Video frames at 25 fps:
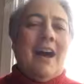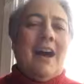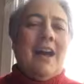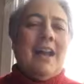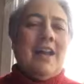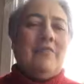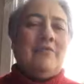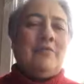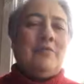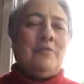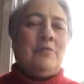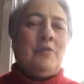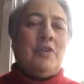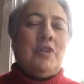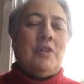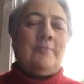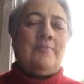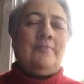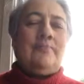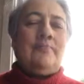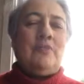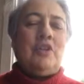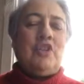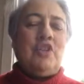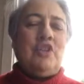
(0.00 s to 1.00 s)
Hi
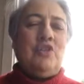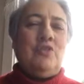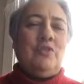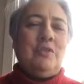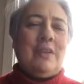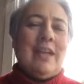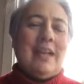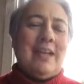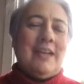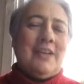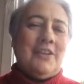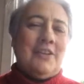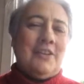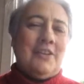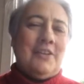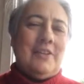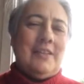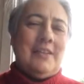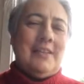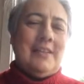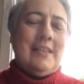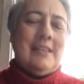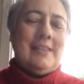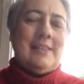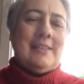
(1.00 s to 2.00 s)
everyone,
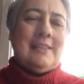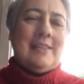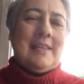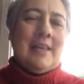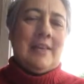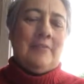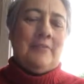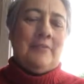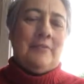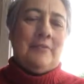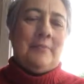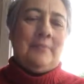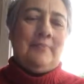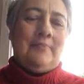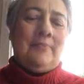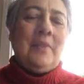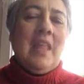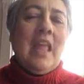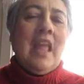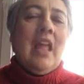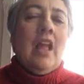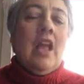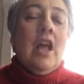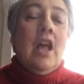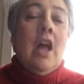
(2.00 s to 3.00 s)
ukgirlinsf.
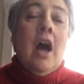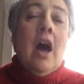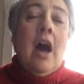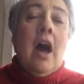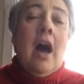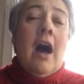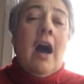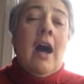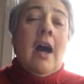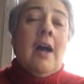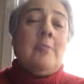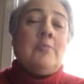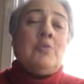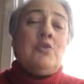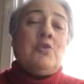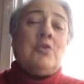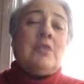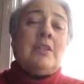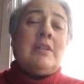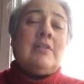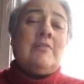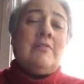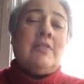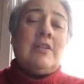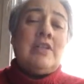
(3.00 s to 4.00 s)
I'm
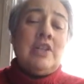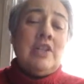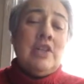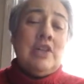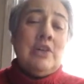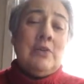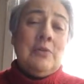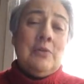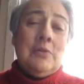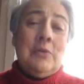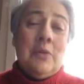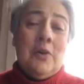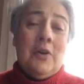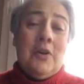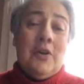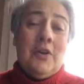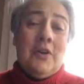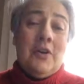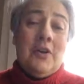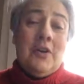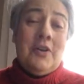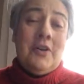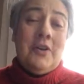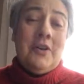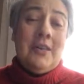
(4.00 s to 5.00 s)
doing a video
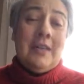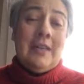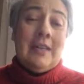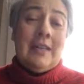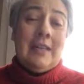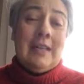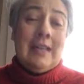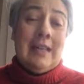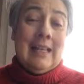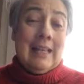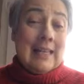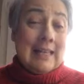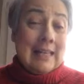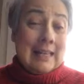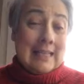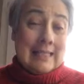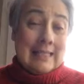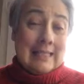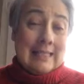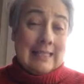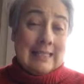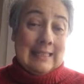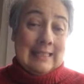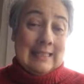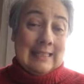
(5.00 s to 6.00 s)
on
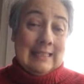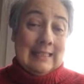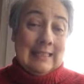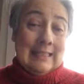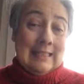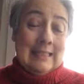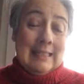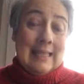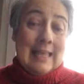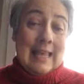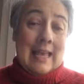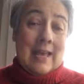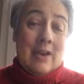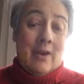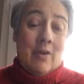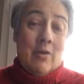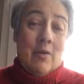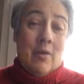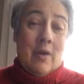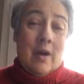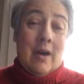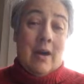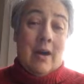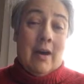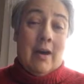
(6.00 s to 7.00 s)
collecting.
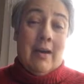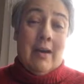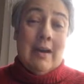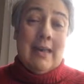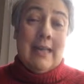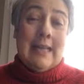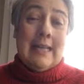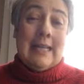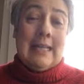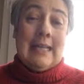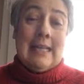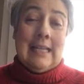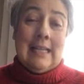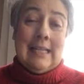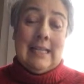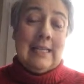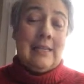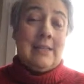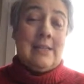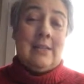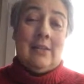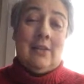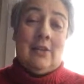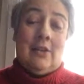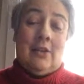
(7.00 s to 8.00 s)
Now, I
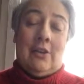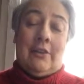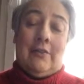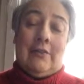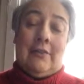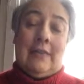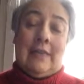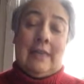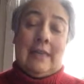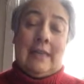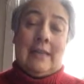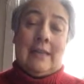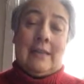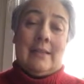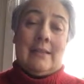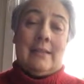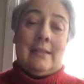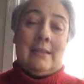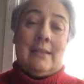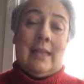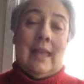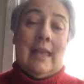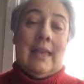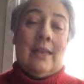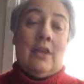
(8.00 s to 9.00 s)
collect a lot of
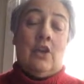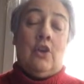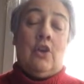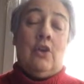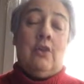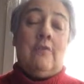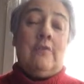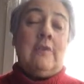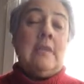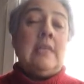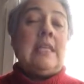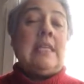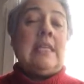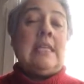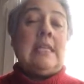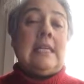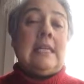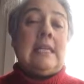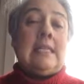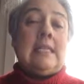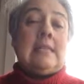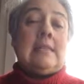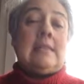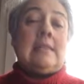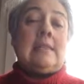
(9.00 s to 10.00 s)
things, and over the
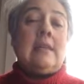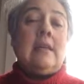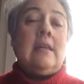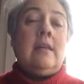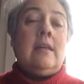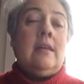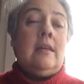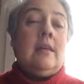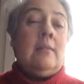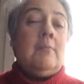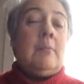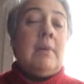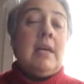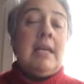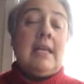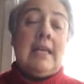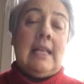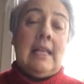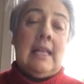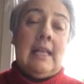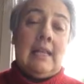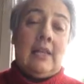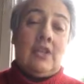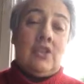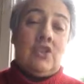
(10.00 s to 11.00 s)
years, my
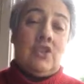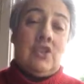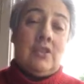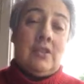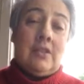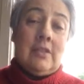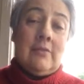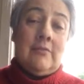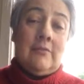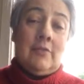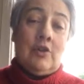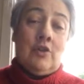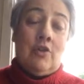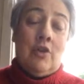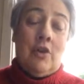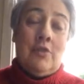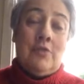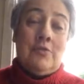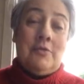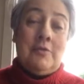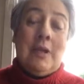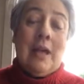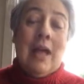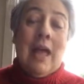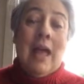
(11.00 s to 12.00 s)
collections have
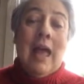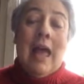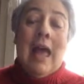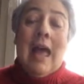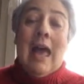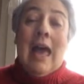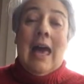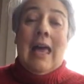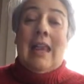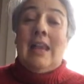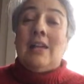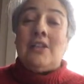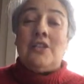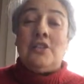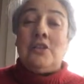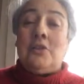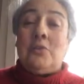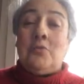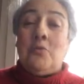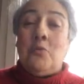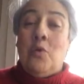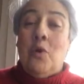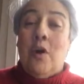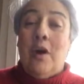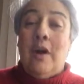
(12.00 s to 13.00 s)
grown. And I don't
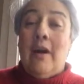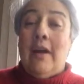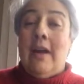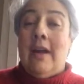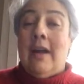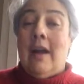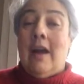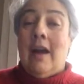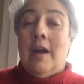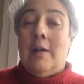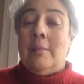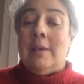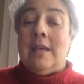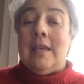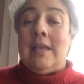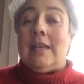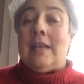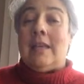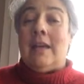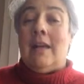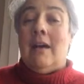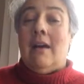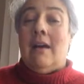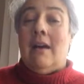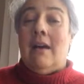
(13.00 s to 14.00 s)
know why. I
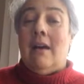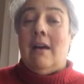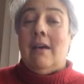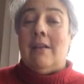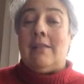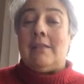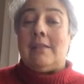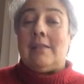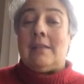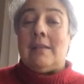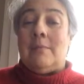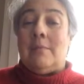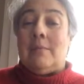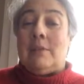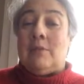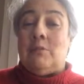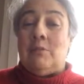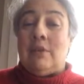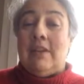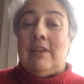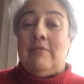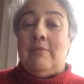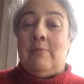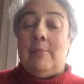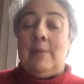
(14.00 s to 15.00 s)
mean, somebody
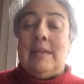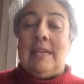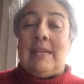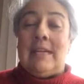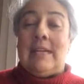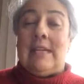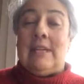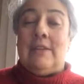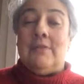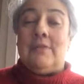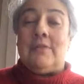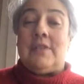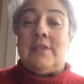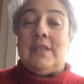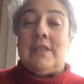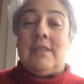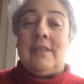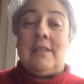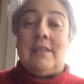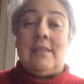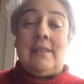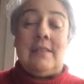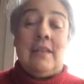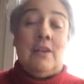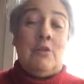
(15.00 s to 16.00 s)
will give me a gift and
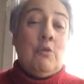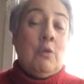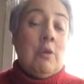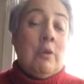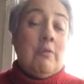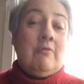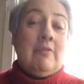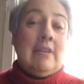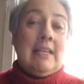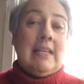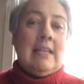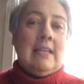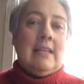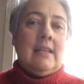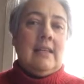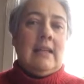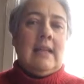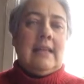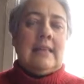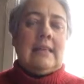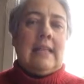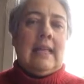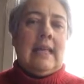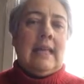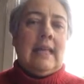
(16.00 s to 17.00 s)
I'll say, oh, I really
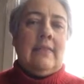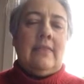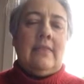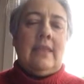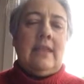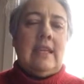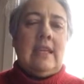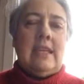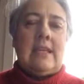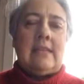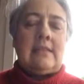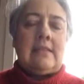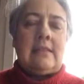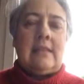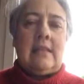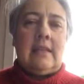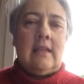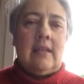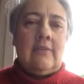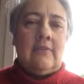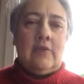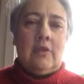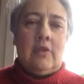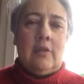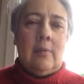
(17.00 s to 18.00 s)
like that. And the next thing,
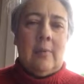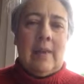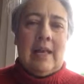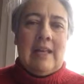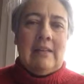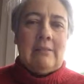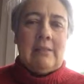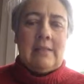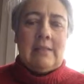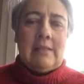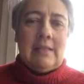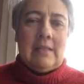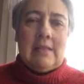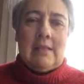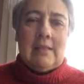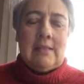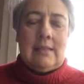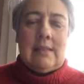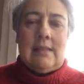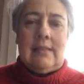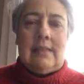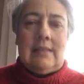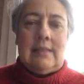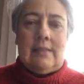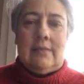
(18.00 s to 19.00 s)
I've got about
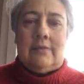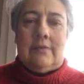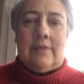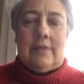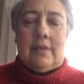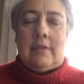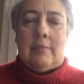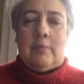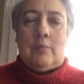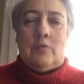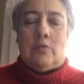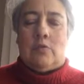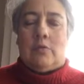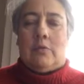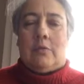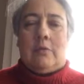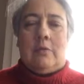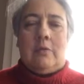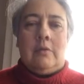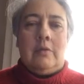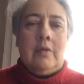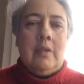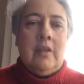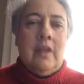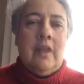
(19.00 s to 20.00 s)
16 of them
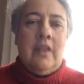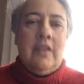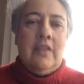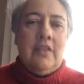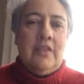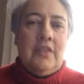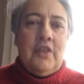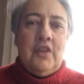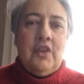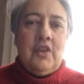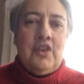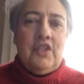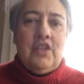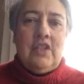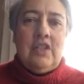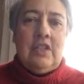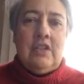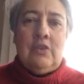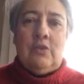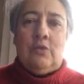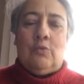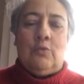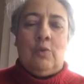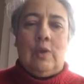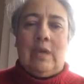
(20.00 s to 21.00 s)
or 30
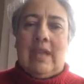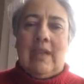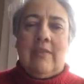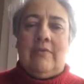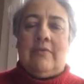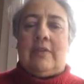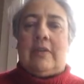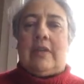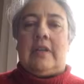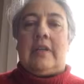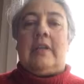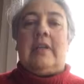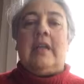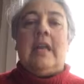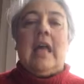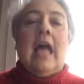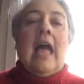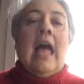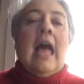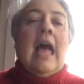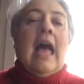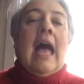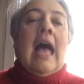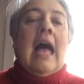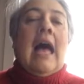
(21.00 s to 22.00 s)
or whatever.
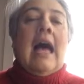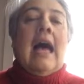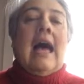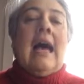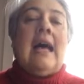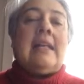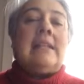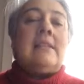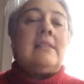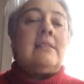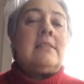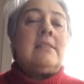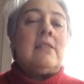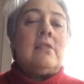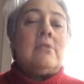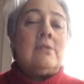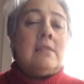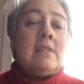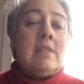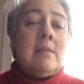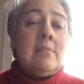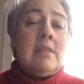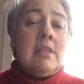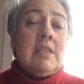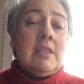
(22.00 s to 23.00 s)
And so
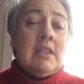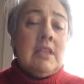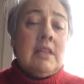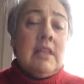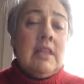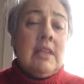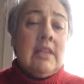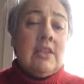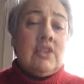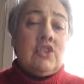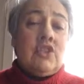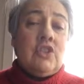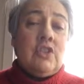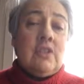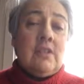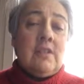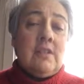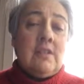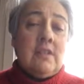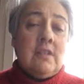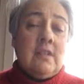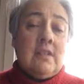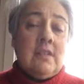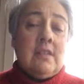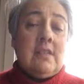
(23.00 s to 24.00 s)
some of the collections
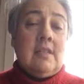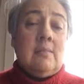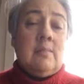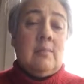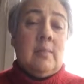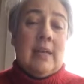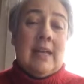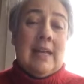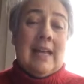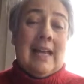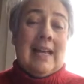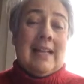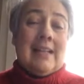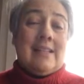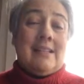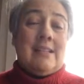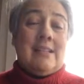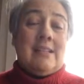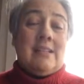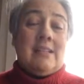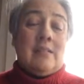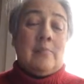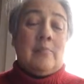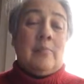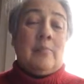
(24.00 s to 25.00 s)
started by
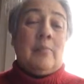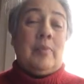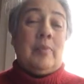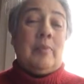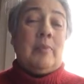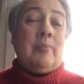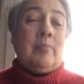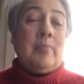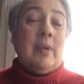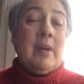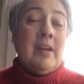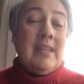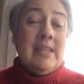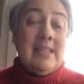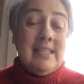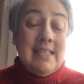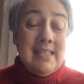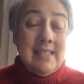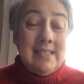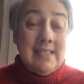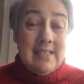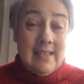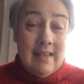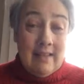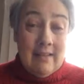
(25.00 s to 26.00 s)
accident, but by
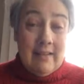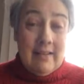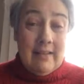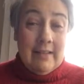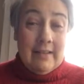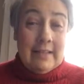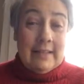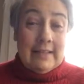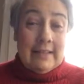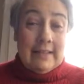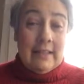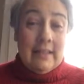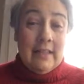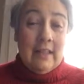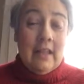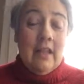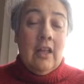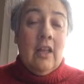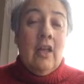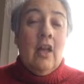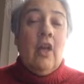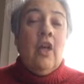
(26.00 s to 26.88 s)
design.